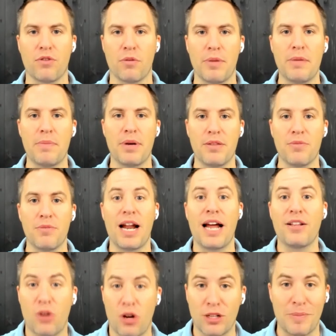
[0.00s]
for me, but when I
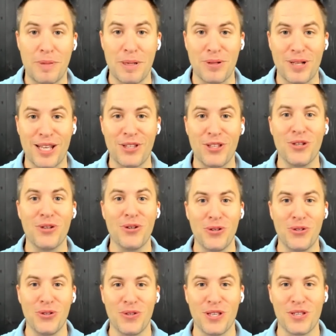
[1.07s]
talk to people like you who
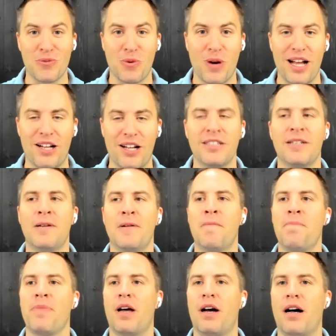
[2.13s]
do this well,
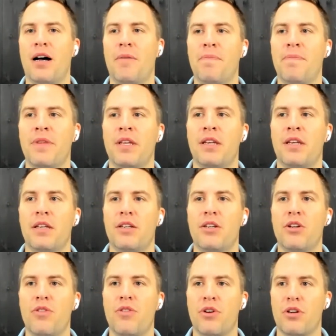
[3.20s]

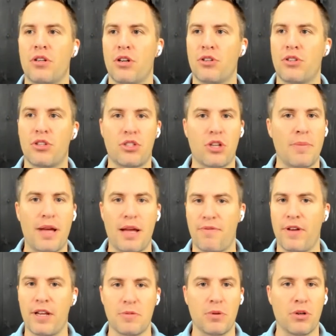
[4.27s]
they're just talking about
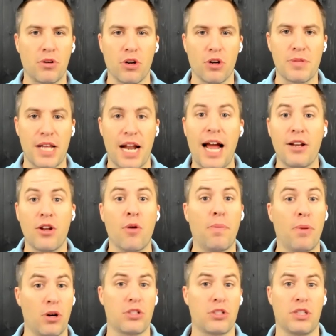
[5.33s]
Facebook groups. And I know
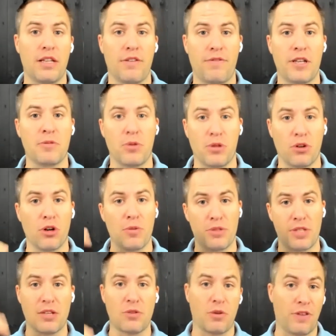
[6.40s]
personally that Facebook groups,
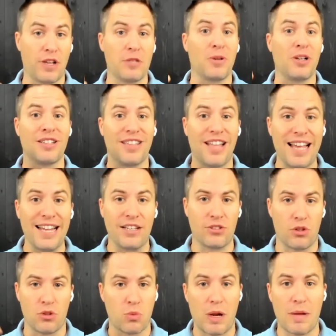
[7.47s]
that's what Facebook likes.
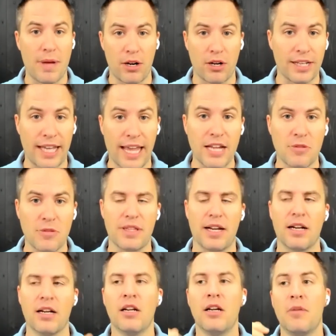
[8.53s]
So there's way better engagement
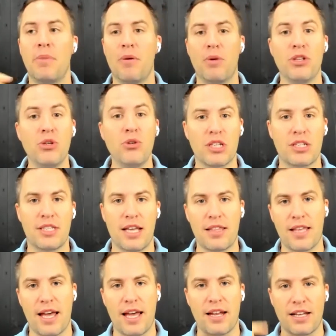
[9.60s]
there. But when you just said
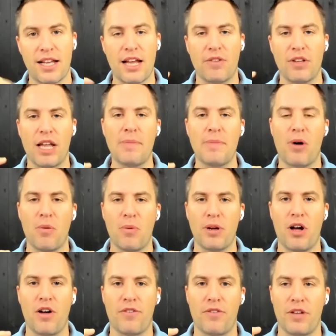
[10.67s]
that, kind of a light bulb went
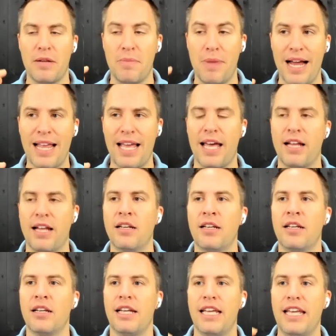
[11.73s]
off in my head.
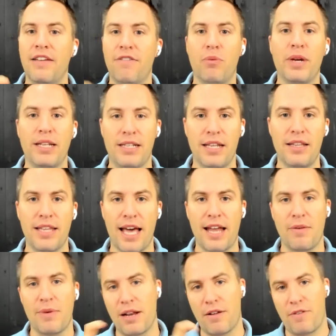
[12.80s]
If we did that,
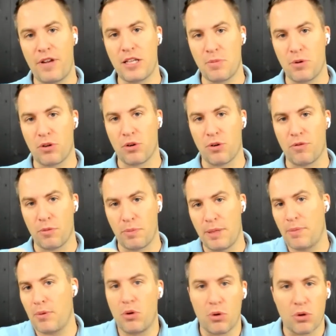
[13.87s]
and we had a Facebook group for
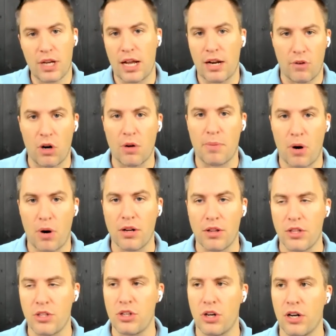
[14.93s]
people who are kind of our part of
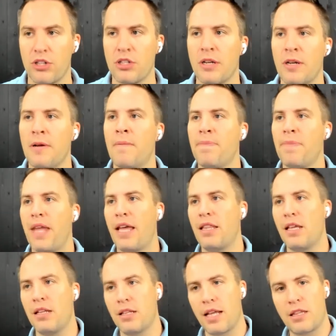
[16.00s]
the church, and
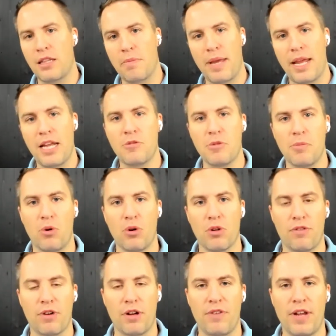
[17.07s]
then let the page be more the
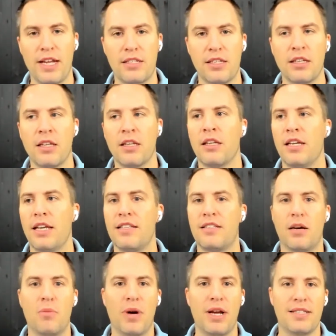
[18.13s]
front facing, in
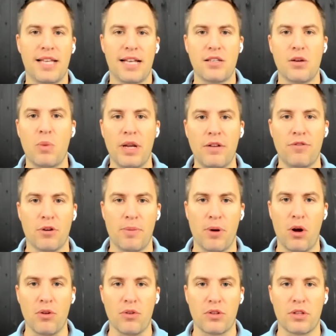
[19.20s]
some ways that's a win for
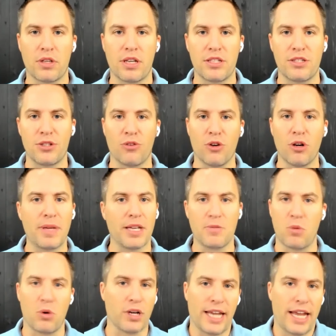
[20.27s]
both, because the group gets
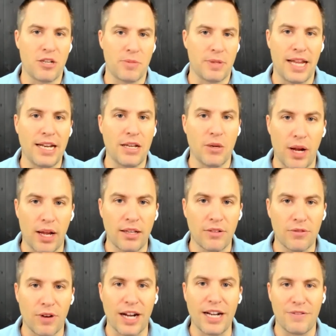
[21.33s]
more engagement anyway,
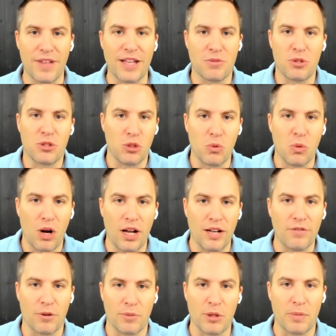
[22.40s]
right? If that's what you
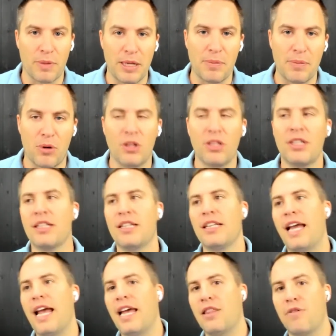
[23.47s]
want from your people.
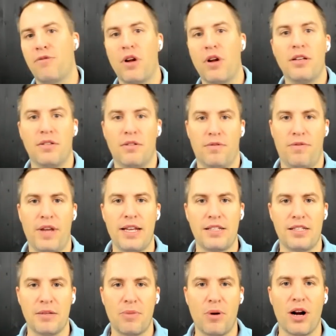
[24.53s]
And the front
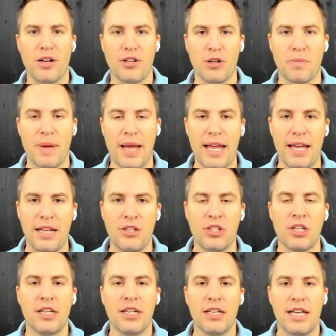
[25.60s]
facing part, your
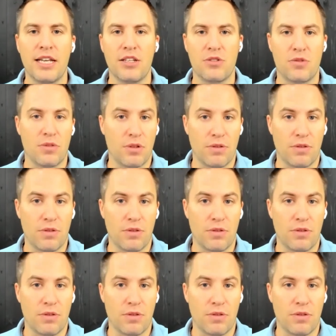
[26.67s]
page, is